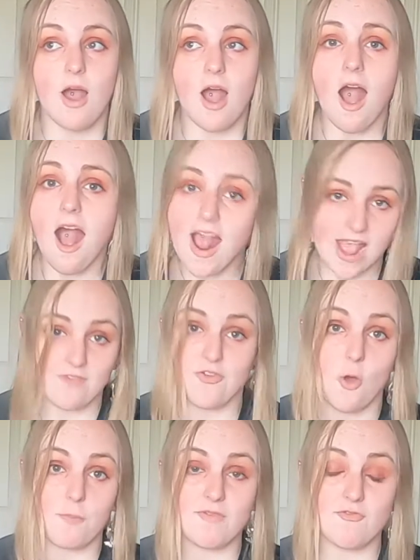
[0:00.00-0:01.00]
I have
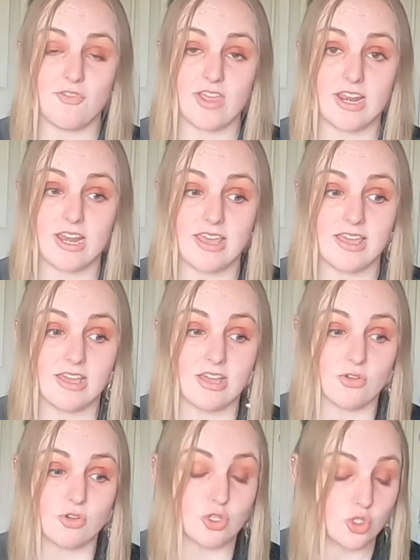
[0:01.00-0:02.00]
not been feeling
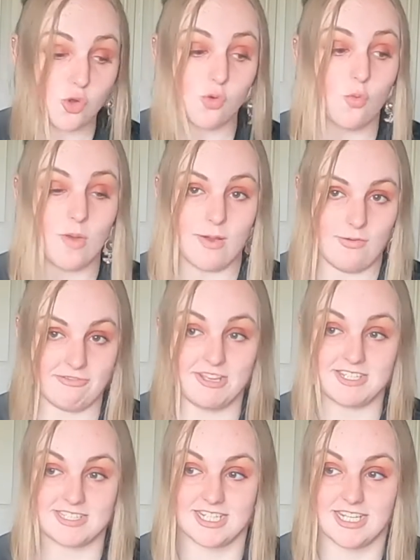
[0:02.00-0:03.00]
at all well
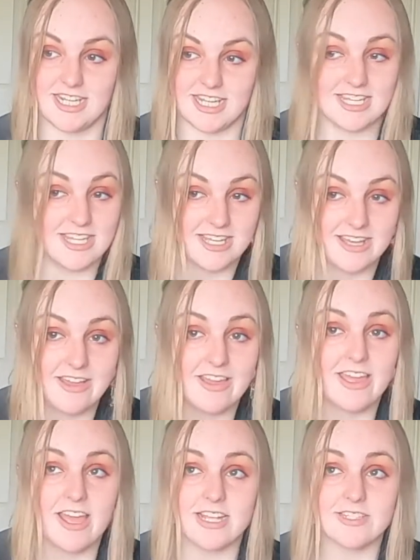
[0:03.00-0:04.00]
recently.
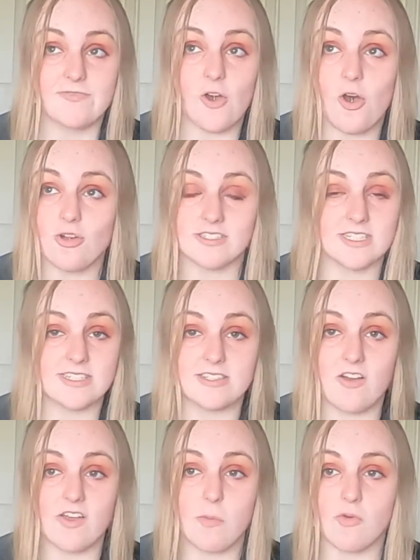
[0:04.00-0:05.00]
It's the hottest
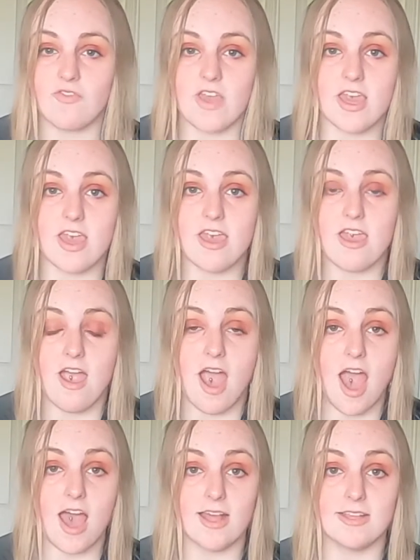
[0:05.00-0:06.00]
time of the year
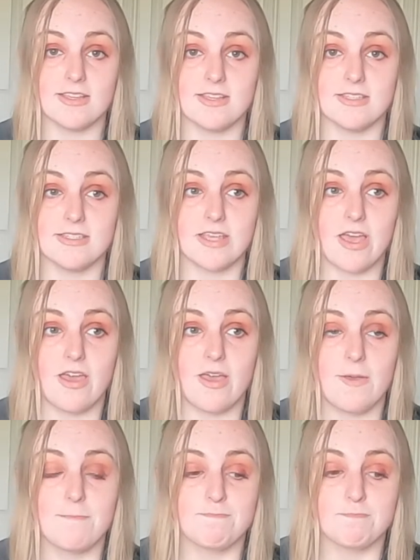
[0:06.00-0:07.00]
and
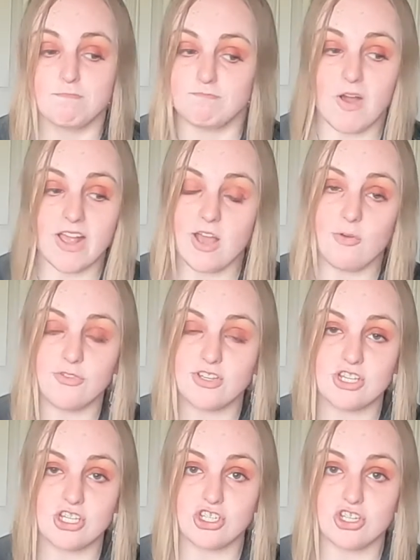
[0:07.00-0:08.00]
my health
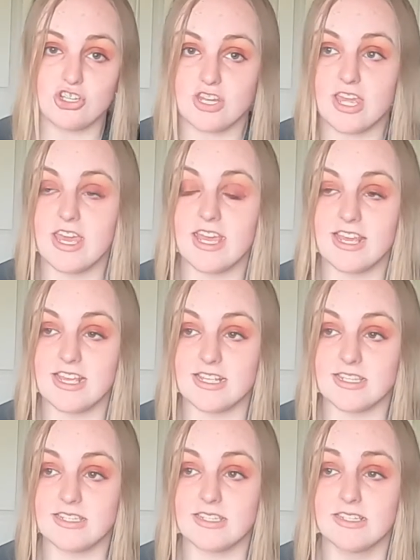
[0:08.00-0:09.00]
condition
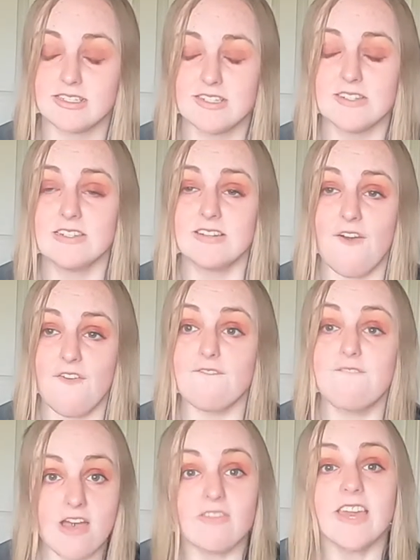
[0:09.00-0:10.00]
is
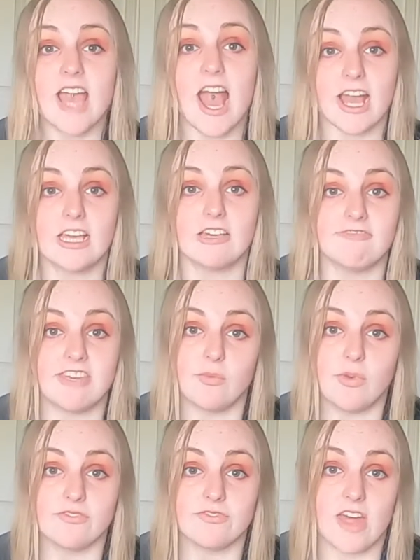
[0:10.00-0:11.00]
very angry
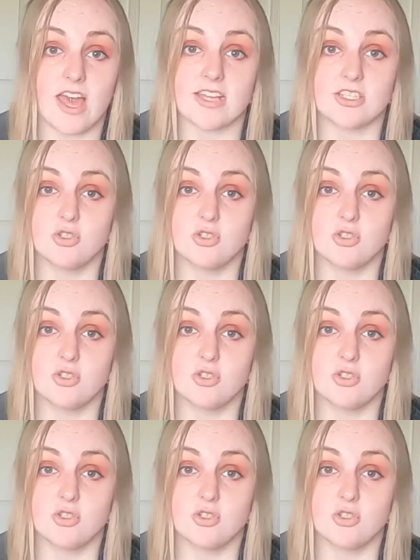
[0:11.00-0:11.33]
with that.